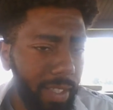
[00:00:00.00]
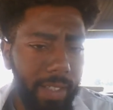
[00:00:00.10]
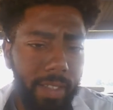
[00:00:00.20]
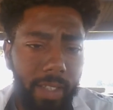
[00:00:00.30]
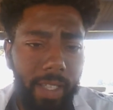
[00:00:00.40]

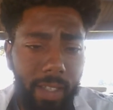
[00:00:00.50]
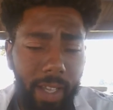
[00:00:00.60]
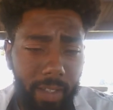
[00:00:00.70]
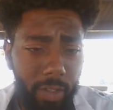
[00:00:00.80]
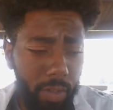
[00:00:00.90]
because um, it's
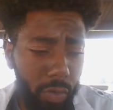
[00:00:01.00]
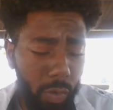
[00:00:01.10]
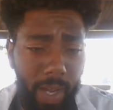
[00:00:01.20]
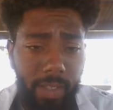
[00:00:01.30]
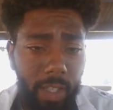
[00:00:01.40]
like
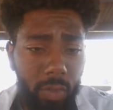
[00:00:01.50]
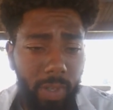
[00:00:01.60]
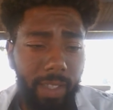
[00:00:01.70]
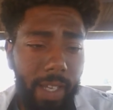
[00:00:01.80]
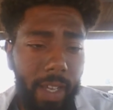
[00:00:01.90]
Uranus deals
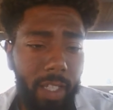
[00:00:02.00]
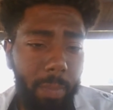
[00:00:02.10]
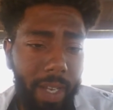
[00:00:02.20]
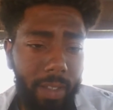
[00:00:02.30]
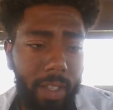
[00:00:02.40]
with like the
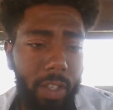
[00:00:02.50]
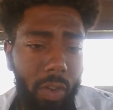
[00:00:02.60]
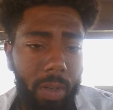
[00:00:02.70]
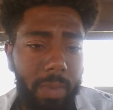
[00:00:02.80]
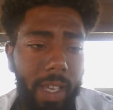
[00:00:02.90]
unexpected, you
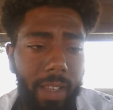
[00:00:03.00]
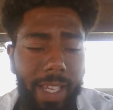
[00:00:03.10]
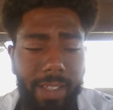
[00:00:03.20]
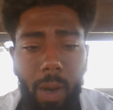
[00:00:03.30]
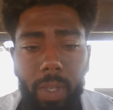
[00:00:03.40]
know what I'm saying? And
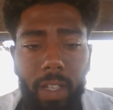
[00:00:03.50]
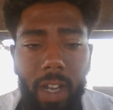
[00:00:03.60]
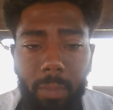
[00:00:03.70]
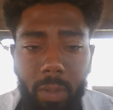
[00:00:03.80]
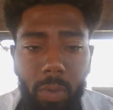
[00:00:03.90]
that's not really
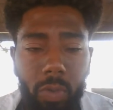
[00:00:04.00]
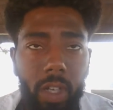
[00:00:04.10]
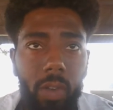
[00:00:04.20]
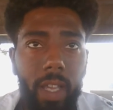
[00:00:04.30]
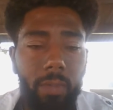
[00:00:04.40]
comfortable,
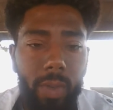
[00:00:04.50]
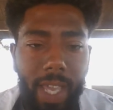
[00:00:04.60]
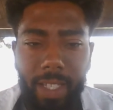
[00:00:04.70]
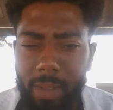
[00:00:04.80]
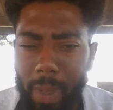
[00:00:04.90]
you know, like if you
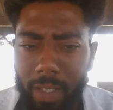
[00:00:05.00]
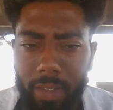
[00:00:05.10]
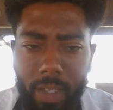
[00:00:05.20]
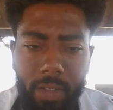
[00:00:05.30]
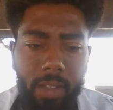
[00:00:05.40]
can't
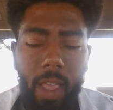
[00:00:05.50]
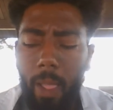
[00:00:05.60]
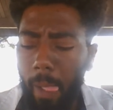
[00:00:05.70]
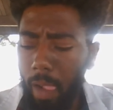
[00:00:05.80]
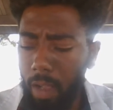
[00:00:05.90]
expect things.
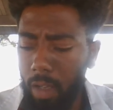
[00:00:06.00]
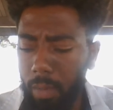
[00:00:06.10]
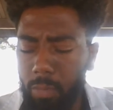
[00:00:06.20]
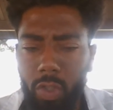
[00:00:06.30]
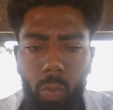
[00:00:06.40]

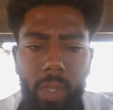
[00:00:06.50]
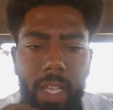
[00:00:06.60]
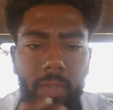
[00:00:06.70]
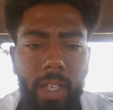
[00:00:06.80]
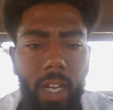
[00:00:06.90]
Um, so we
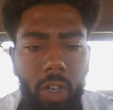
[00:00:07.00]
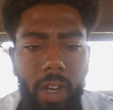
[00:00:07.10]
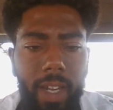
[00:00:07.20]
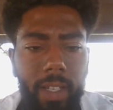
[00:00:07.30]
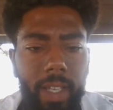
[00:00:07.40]
definitely got to
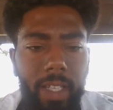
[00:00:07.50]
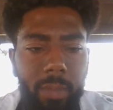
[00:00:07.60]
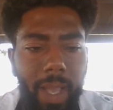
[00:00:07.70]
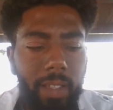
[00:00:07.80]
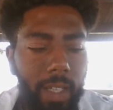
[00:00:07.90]
learn how to
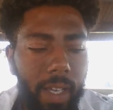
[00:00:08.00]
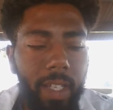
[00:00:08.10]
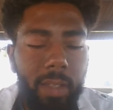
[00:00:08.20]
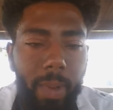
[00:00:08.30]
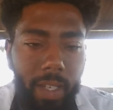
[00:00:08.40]
expect the
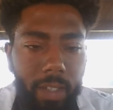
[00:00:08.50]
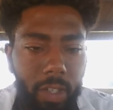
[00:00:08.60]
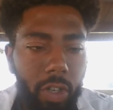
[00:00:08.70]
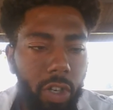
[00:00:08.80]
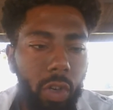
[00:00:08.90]

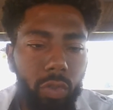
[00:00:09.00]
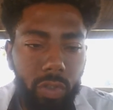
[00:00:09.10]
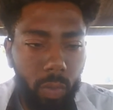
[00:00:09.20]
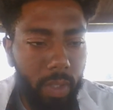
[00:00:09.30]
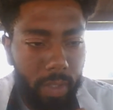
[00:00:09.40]
unexpected, you know,
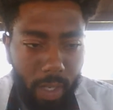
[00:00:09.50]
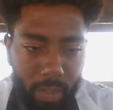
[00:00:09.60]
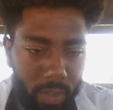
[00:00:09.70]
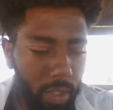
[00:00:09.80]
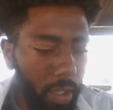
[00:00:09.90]

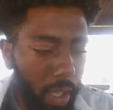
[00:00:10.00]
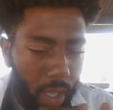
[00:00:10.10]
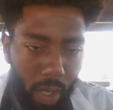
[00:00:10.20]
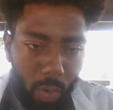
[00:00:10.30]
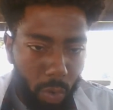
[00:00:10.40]
like to,
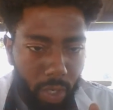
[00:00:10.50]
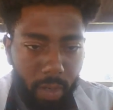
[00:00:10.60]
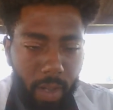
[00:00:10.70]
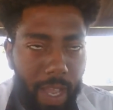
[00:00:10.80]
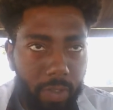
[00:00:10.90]
we're
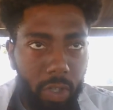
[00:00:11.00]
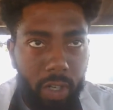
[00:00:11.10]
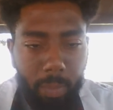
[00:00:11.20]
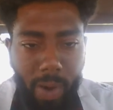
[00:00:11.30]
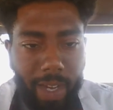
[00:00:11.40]
gonna have to
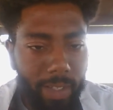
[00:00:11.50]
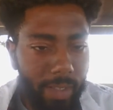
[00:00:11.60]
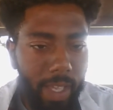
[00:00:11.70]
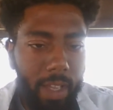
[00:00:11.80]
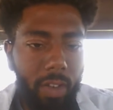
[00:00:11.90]
learn to
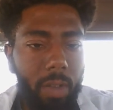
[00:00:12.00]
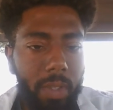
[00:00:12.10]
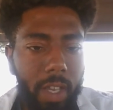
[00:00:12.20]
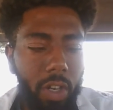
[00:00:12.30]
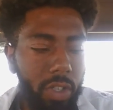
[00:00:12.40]
practice that you know what i'm
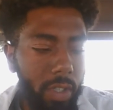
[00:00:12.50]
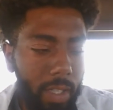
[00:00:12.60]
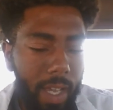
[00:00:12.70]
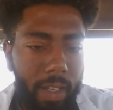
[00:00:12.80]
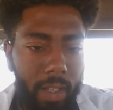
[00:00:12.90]
saying or to
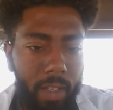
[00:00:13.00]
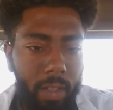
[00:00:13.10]
kind of